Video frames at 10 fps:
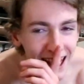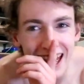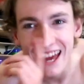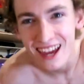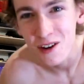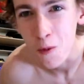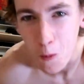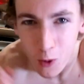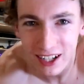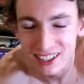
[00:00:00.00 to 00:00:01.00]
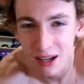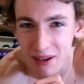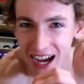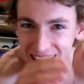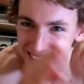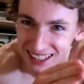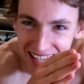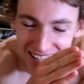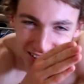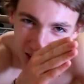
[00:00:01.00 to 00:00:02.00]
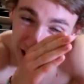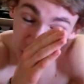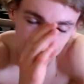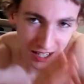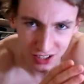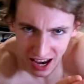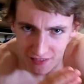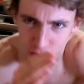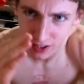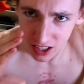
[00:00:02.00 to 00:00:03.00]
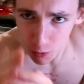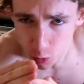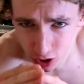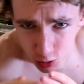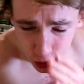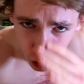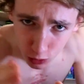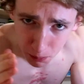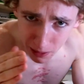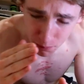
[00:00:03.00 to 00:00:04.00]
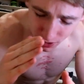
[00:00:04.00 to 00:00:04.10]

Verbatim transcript: Hey, what is up, guys? Today is a new day. I hope you guys are having a great day. Working towards goals, being